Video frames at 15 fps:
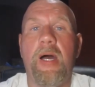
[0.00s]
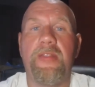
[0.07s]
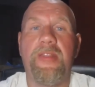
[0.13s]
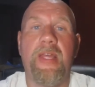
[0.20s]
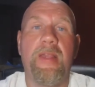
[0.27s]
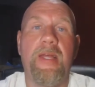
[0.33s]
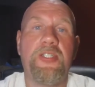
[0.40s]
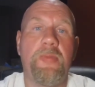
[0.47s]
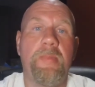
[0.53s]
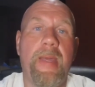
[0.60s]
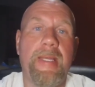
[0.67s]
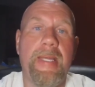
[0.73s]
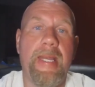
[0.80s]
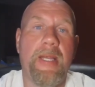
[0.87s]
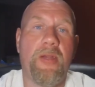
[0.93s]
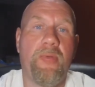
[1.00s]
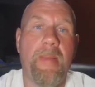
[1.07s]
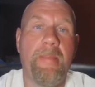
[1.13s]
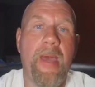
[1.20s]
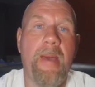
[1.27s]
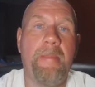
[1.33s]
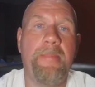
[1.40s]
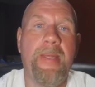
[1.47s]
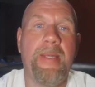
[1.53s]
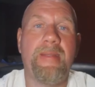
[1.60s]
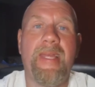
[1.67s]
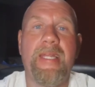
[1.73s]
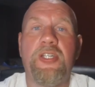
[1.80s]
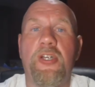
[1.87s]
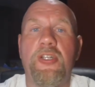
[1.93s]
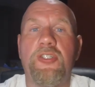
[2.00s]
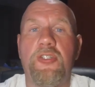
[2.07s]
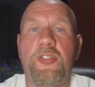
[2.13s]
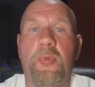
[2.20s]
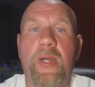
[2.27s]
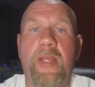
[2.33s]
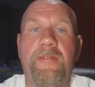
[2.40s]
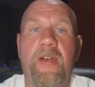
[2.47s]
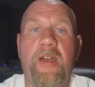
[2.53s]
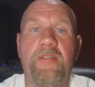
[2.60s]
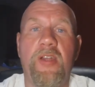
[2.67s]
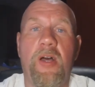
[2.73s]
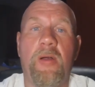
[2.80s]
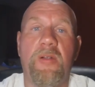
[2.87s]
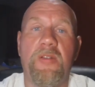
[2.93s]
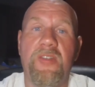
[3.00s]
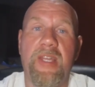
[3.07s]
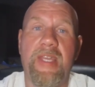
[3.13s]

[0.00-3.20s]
The electromagnetic remapping, they charge you $25.